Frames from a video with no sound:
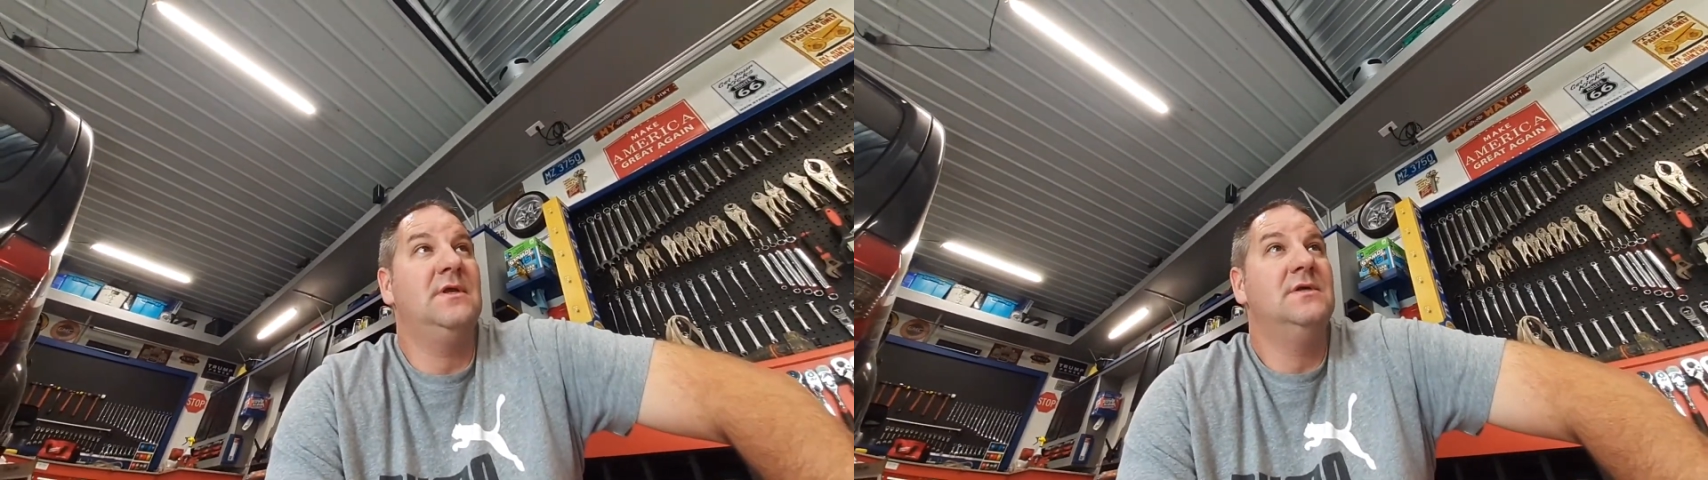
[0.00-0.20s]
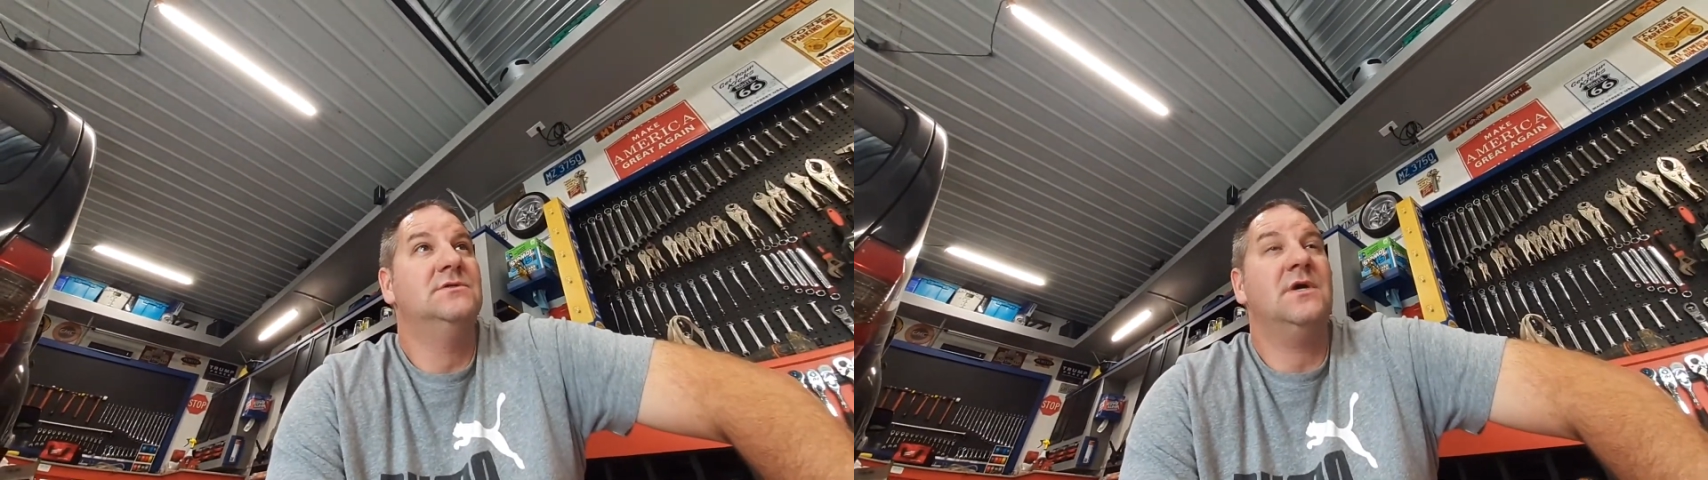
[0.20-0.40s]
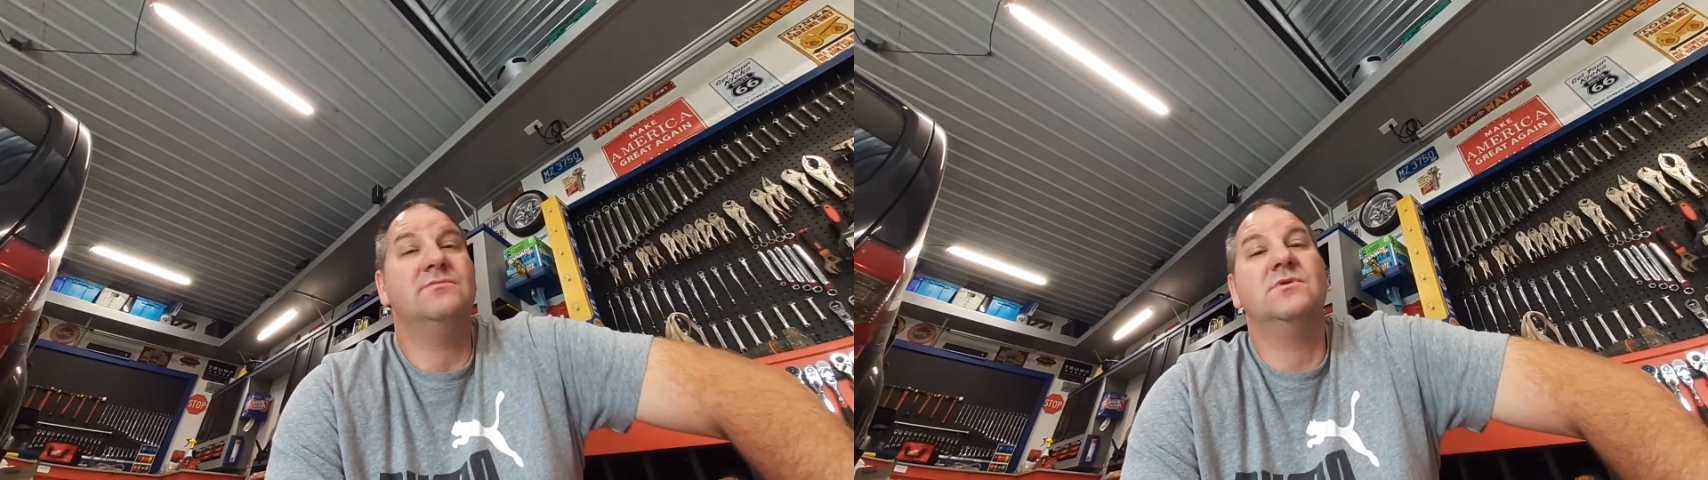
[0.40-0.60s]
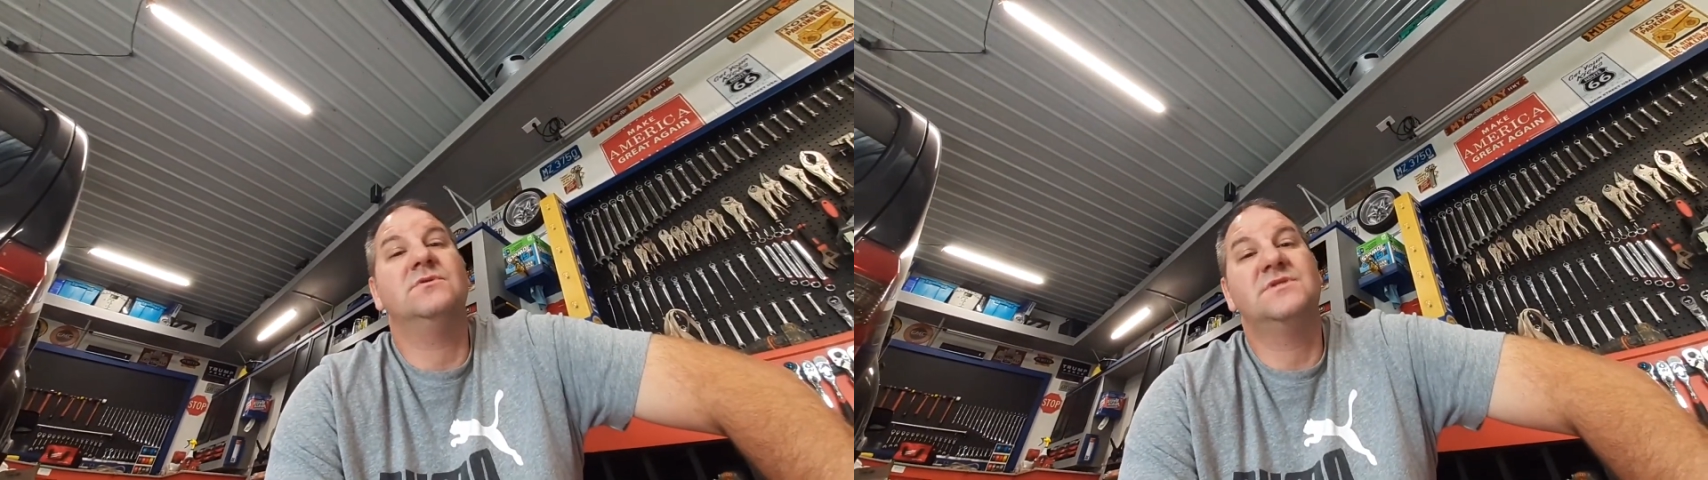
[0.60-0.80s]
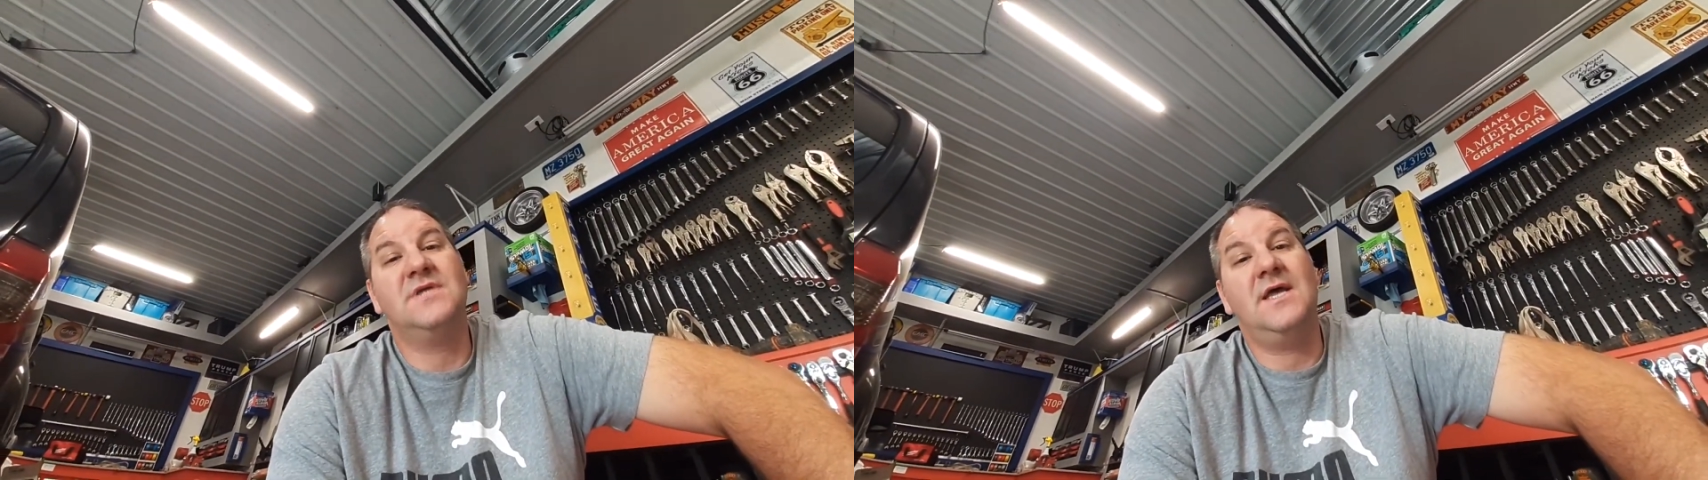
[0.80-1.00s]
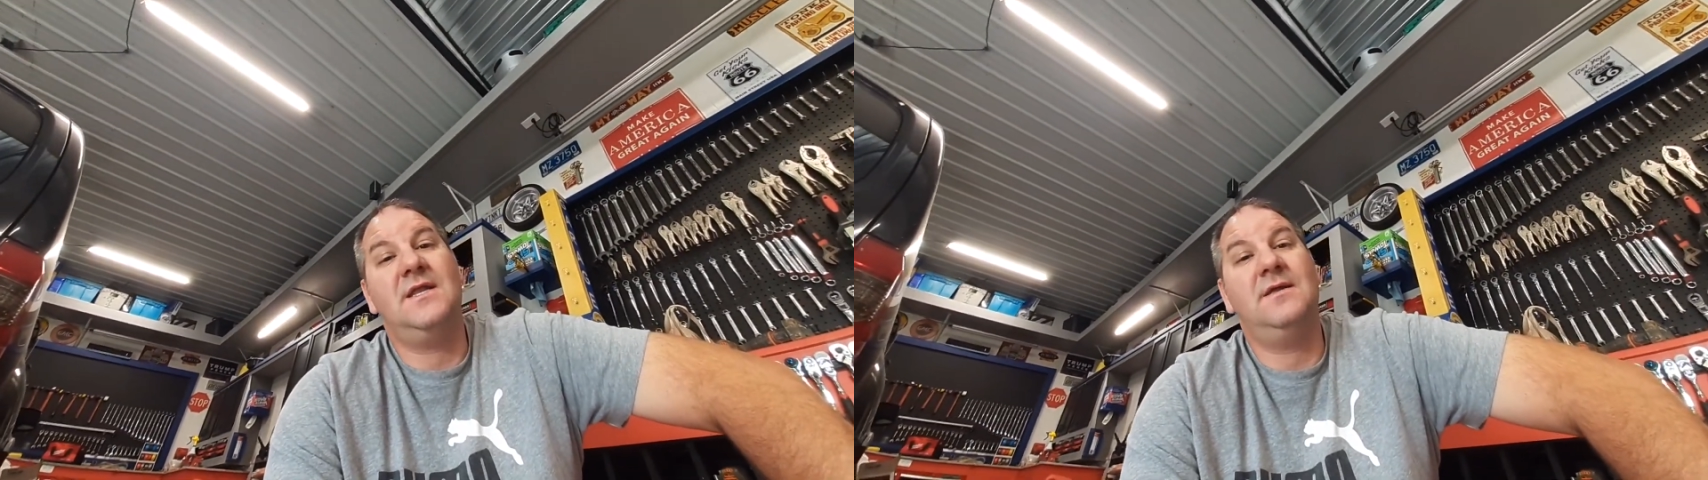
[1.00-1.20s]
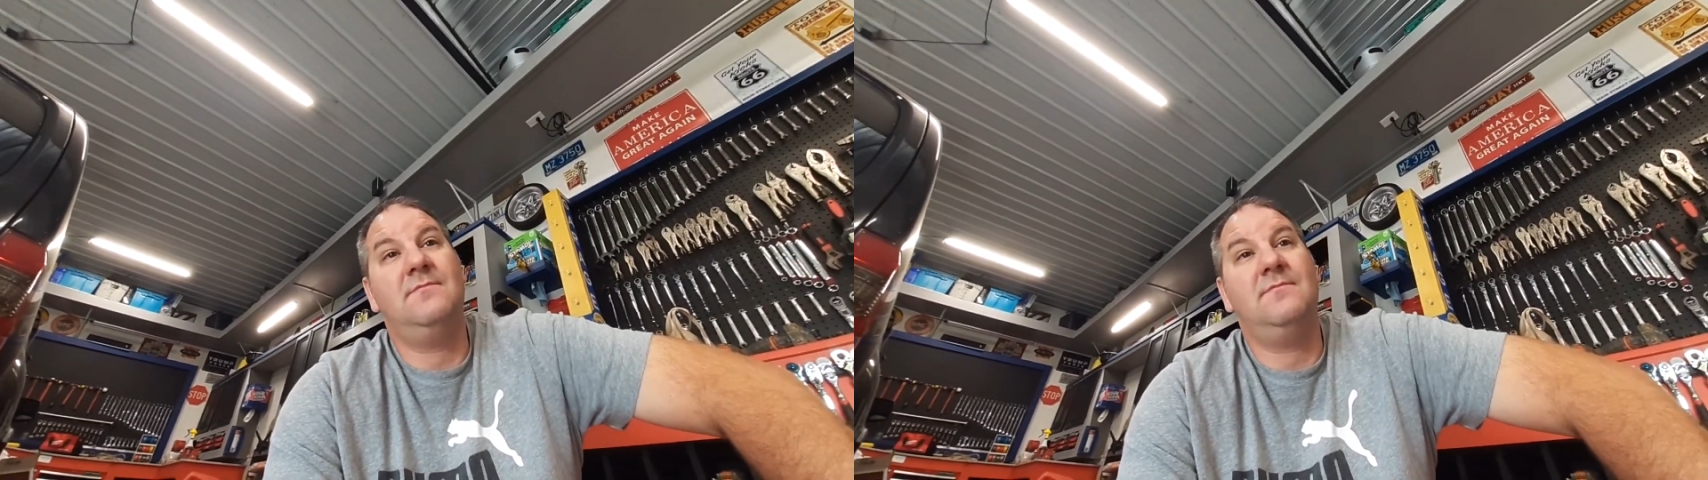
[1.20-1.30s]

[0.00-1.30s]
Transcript: So I was going to sell it.